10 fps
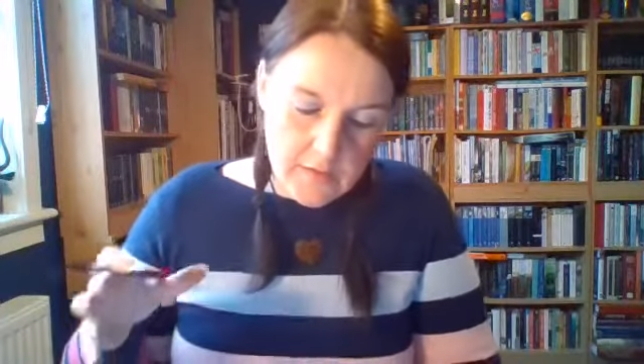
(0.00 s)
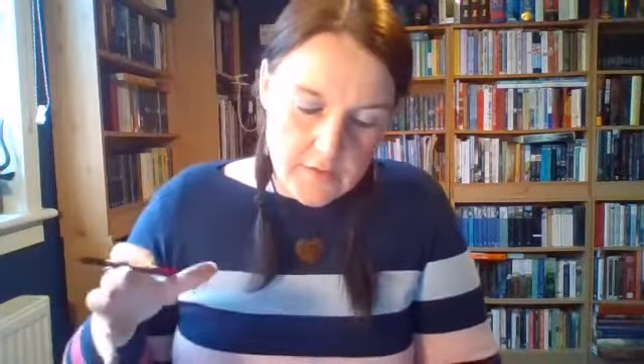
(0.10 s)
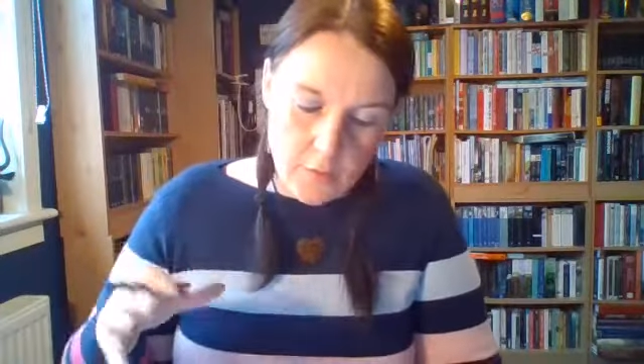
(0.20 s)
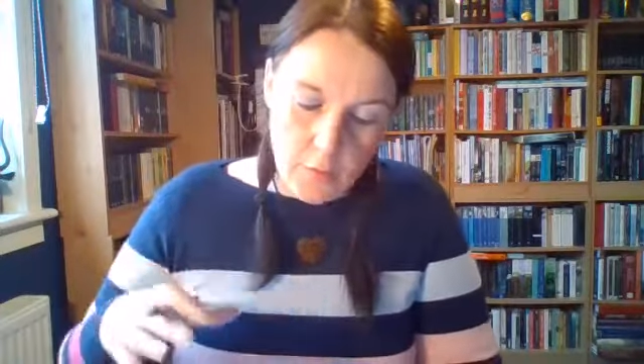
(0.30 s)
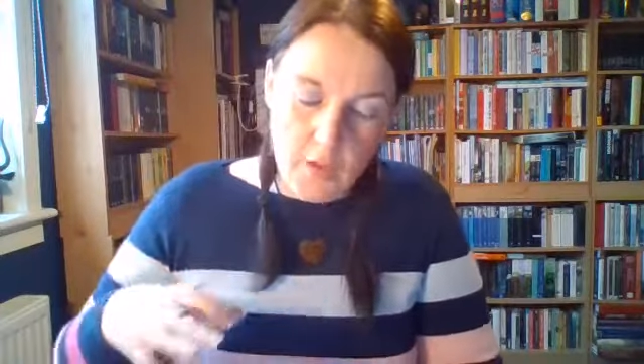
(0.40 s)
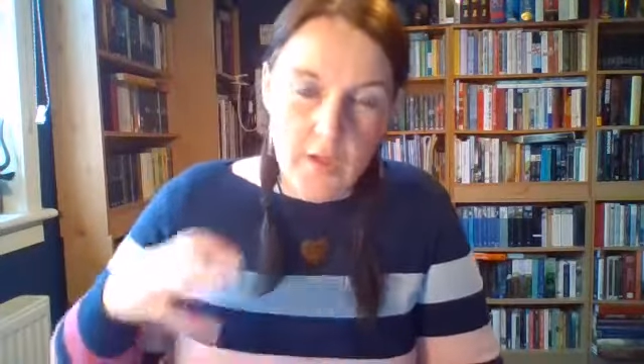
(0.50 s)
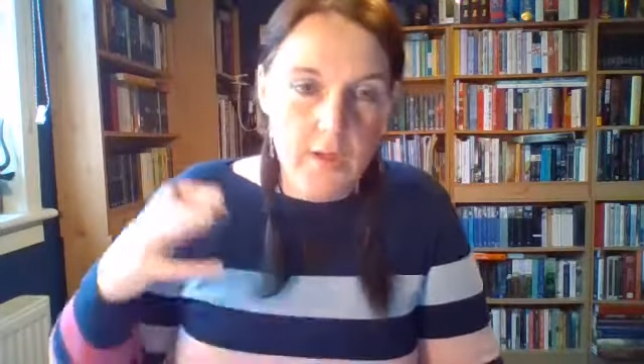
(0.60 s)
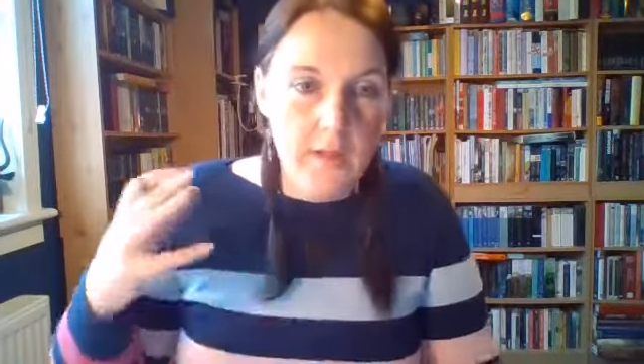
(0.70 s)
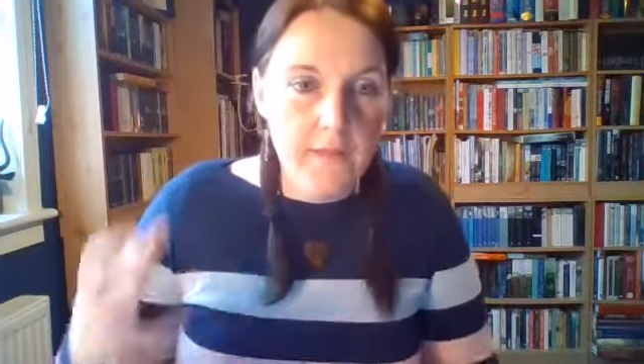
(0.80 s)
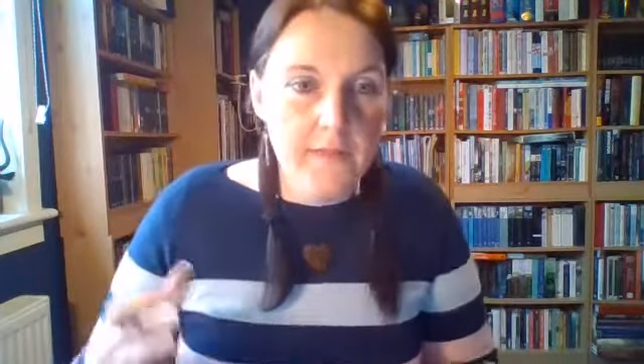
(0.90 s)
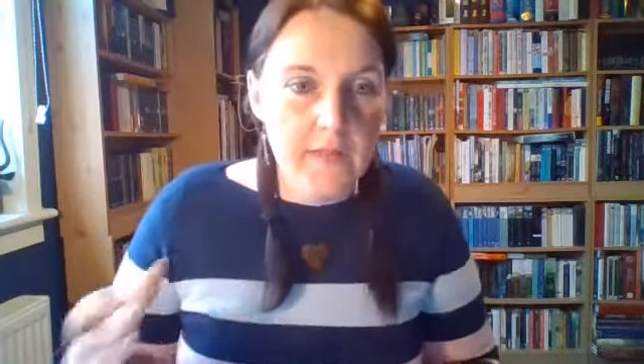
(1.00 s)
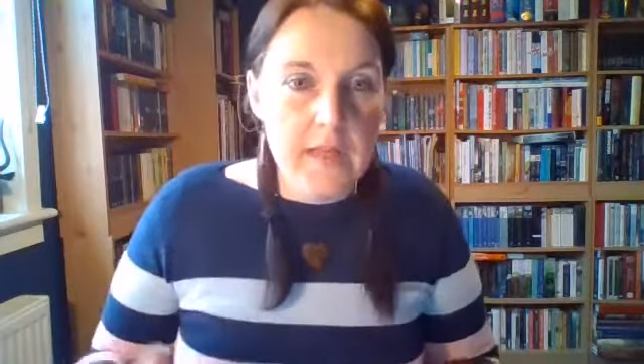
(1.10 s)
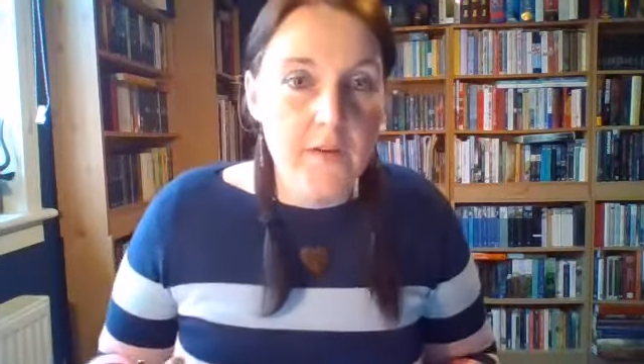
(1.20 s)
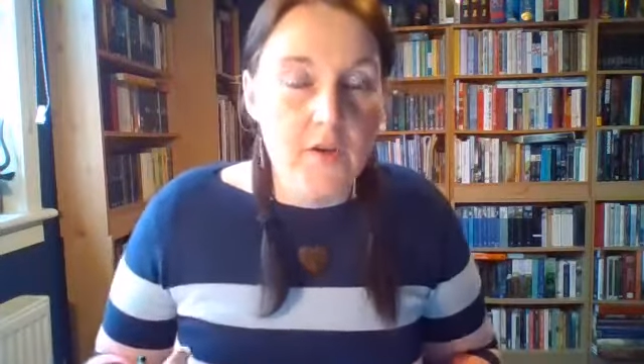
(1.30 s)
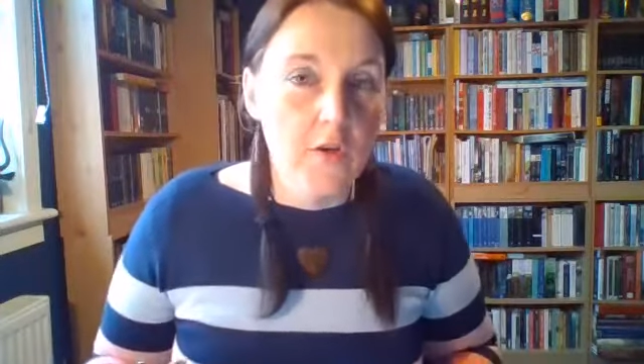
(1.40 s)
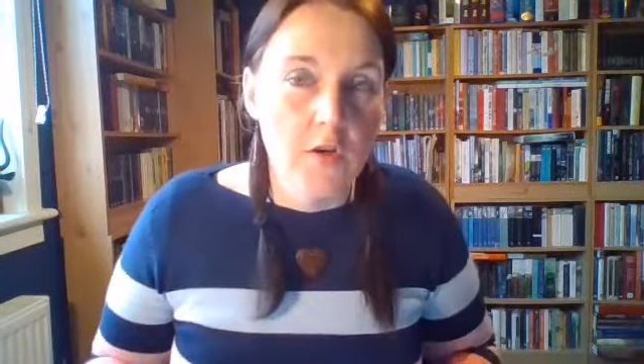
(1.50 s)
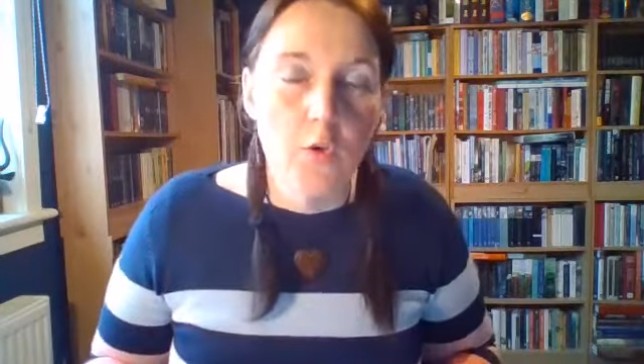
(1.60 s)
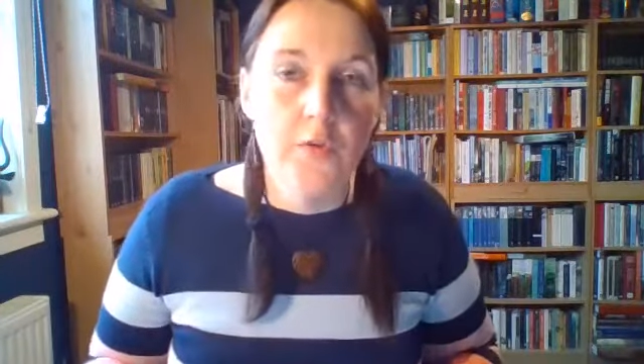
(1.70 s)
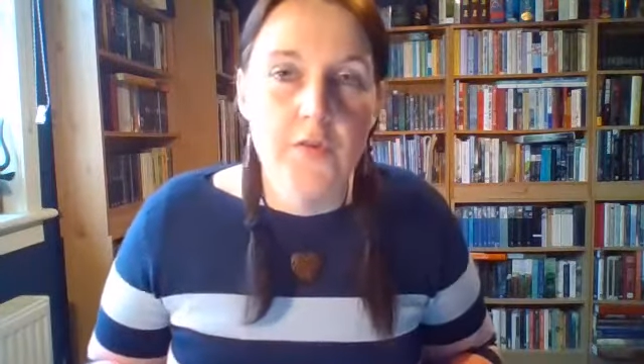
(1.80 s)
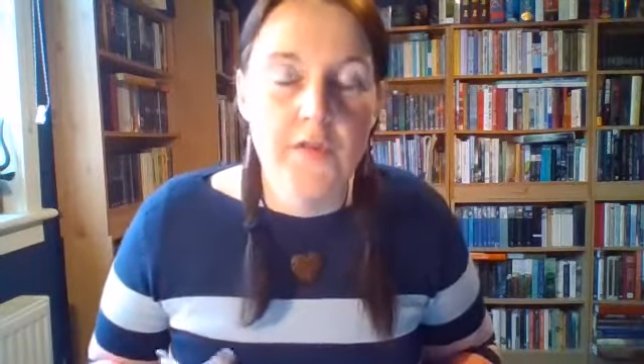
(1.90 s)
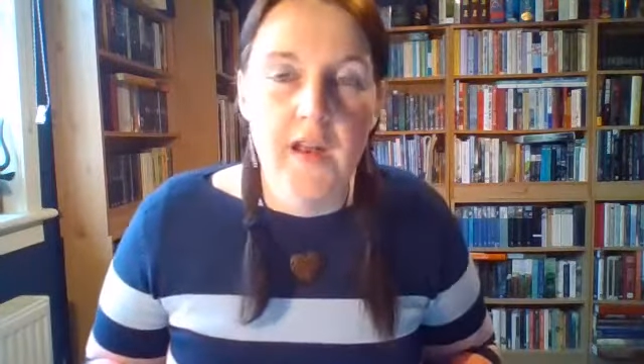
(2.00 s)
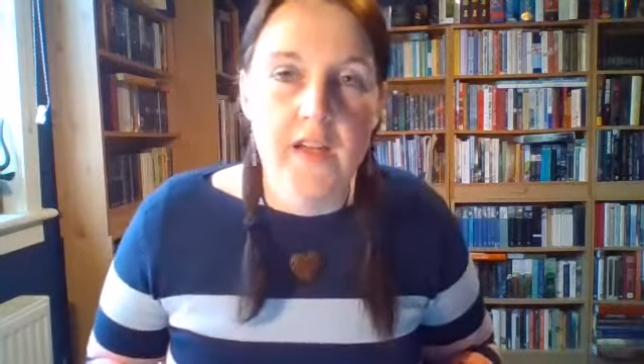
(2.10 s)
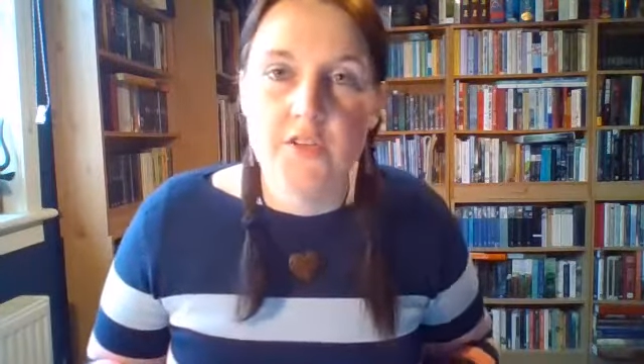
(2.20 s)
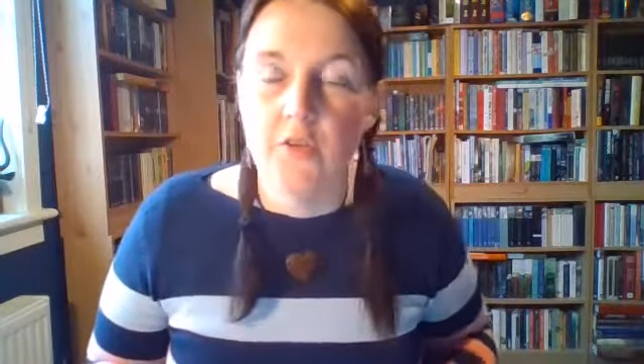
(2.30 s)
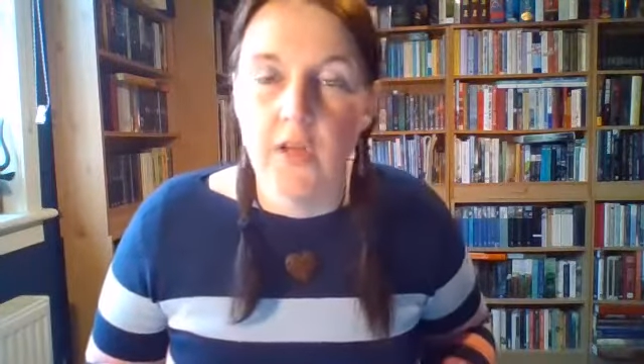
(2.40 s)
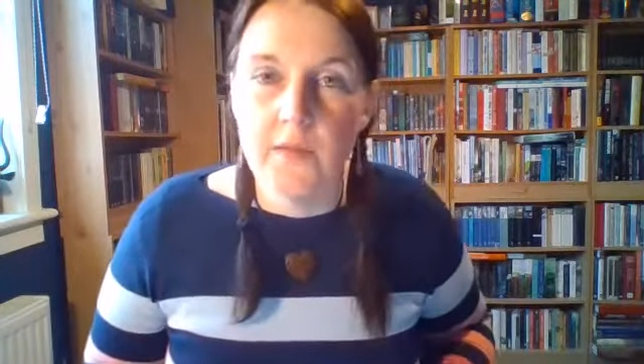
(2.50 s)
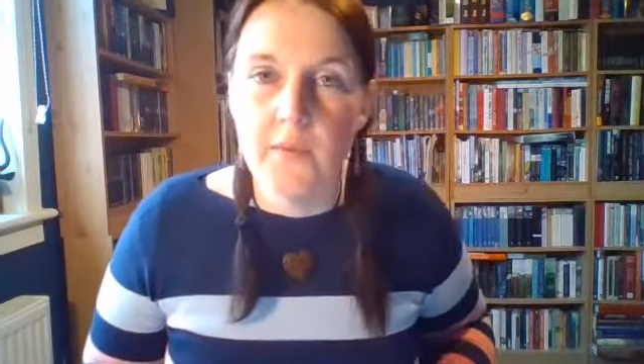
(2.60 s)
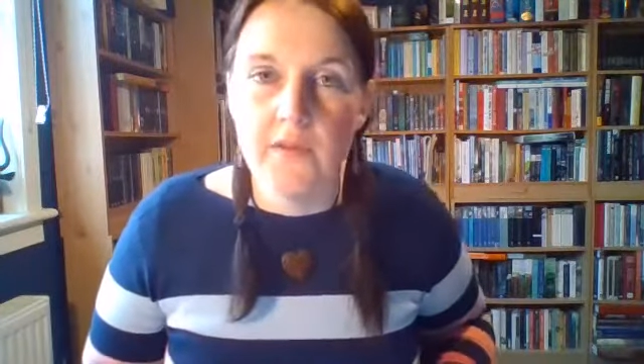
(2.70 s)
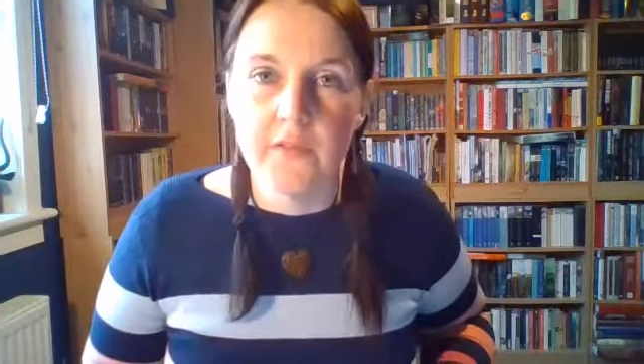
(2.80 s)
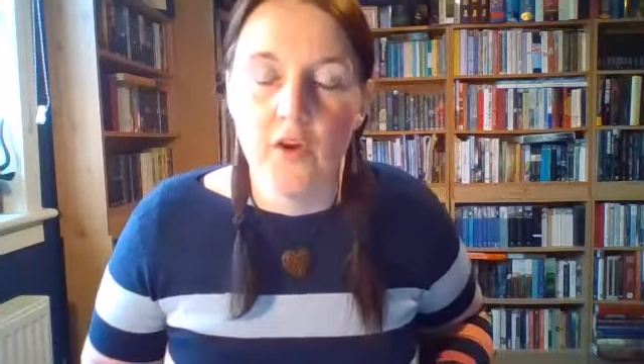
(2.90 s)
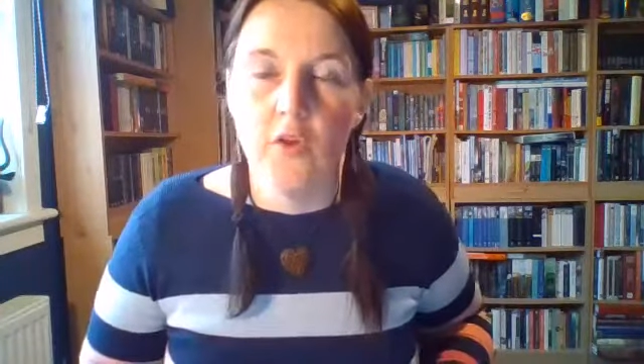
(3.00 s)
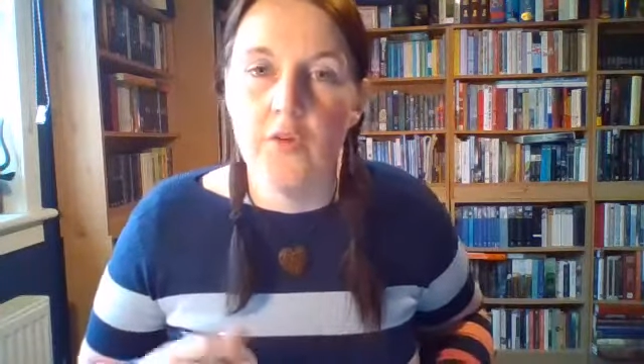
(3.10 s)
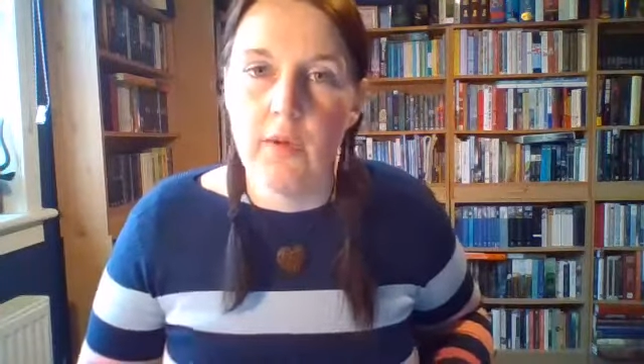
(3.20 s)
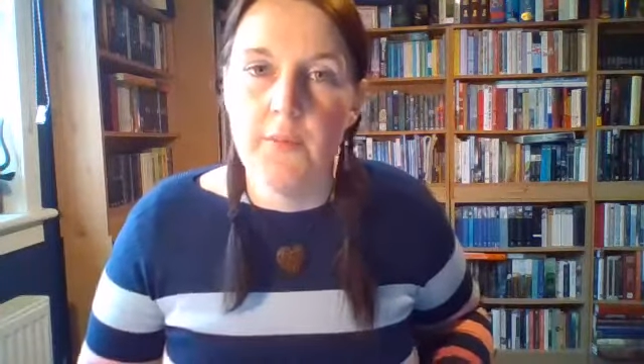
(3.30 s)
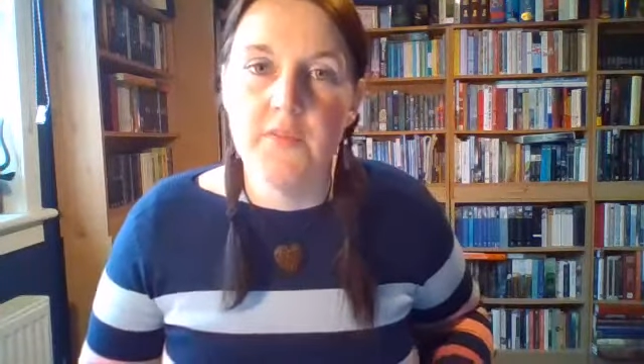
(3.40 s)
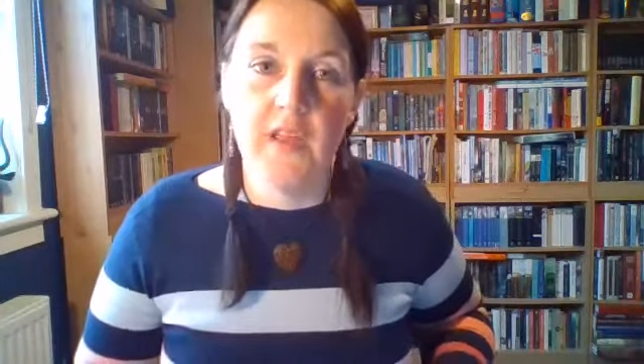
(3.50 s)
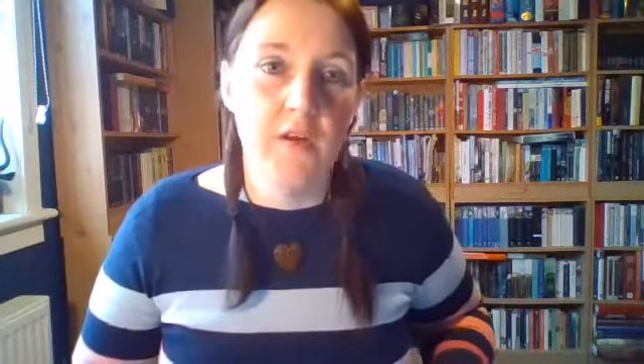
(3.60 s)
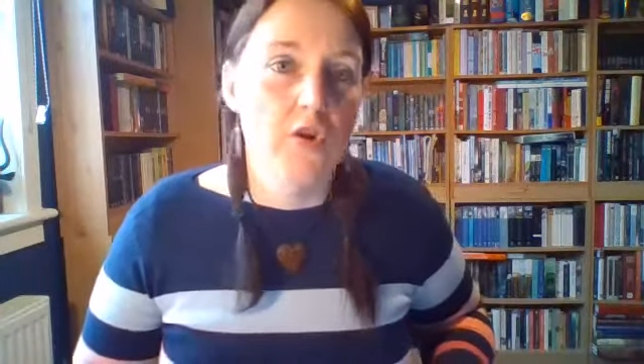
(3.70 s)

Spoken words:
So either you can go through the National Library of Scotland website